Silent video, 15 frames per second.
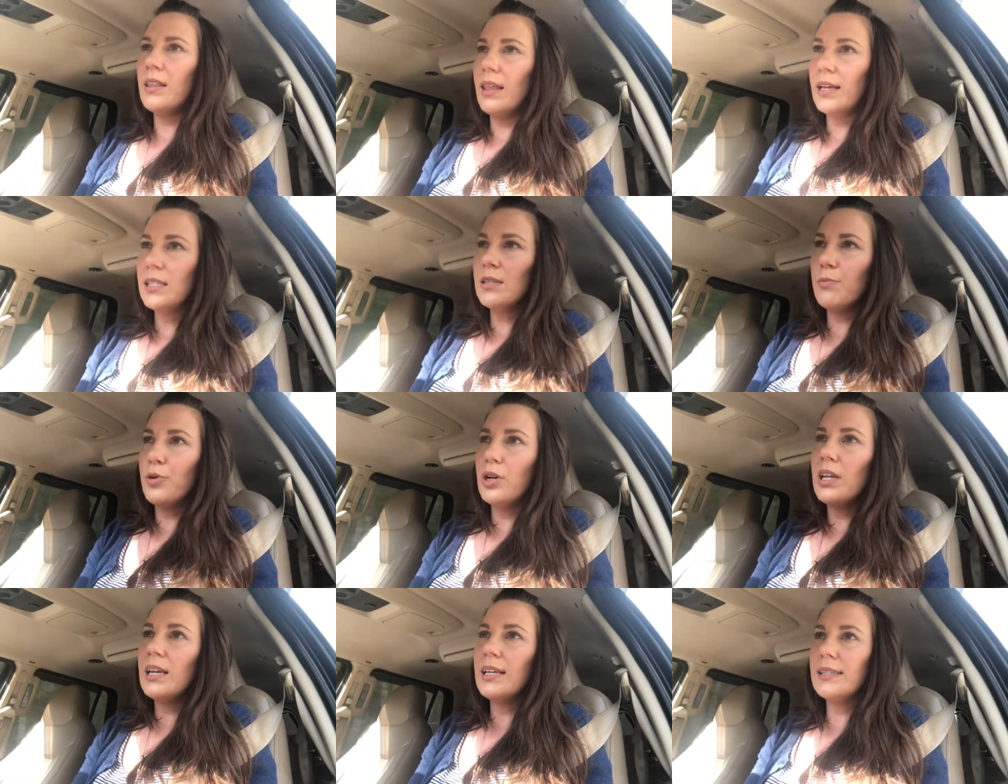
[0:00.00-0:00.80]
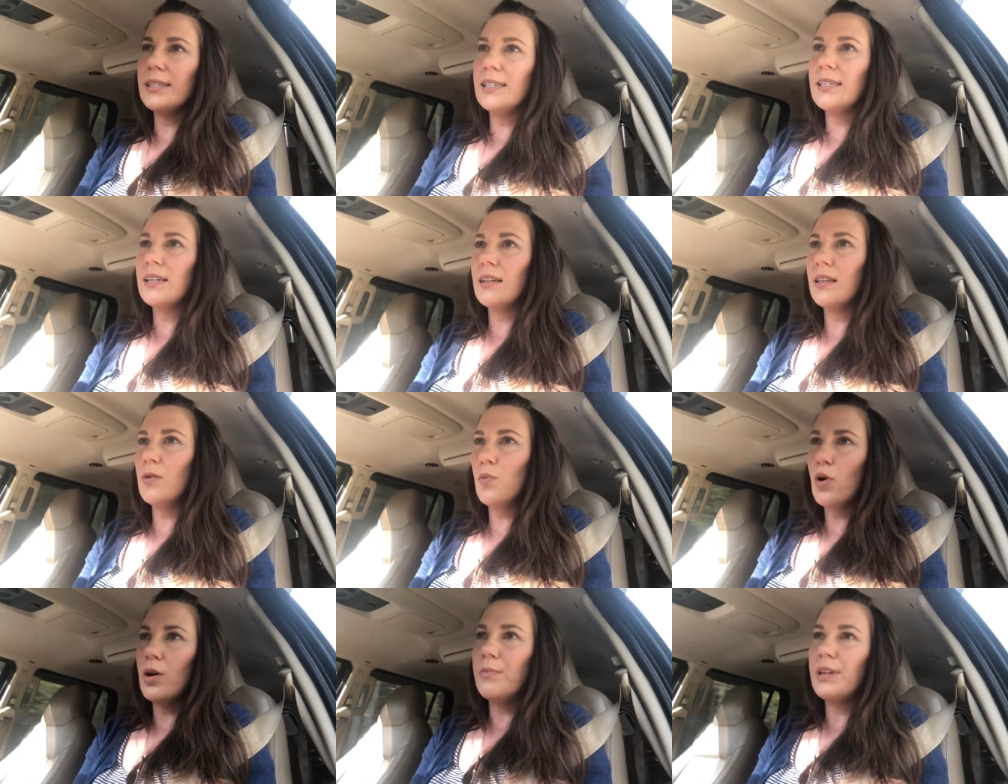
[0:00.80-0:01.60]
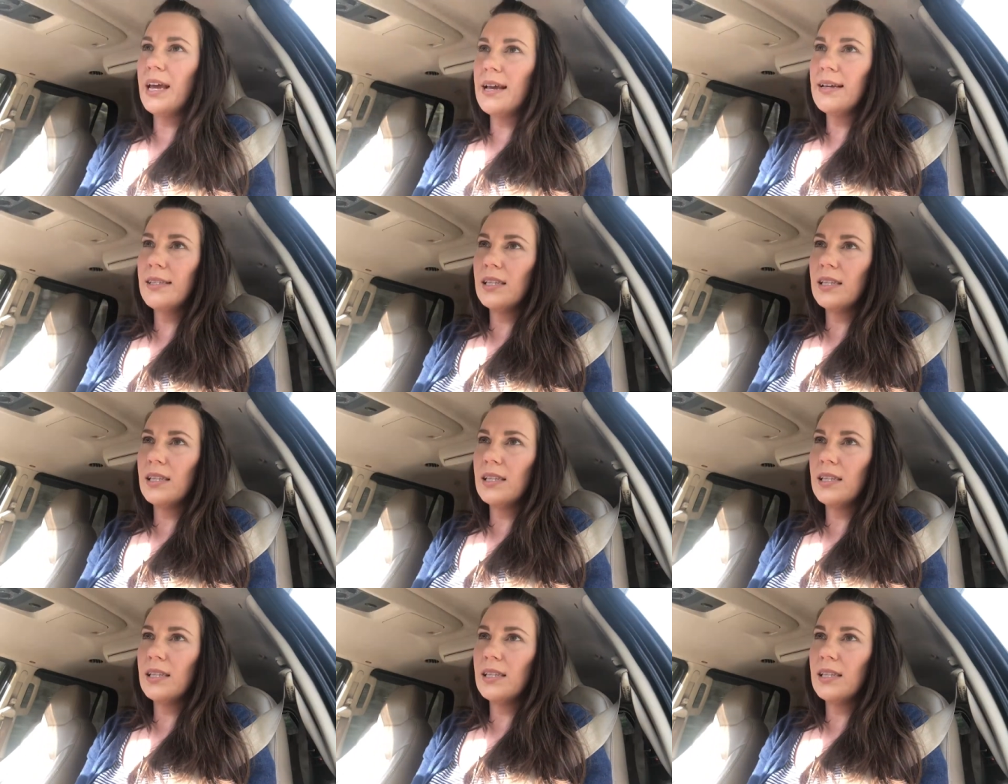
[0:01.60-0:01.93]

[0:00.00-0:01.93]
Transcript: like, some pretty consistently warm days,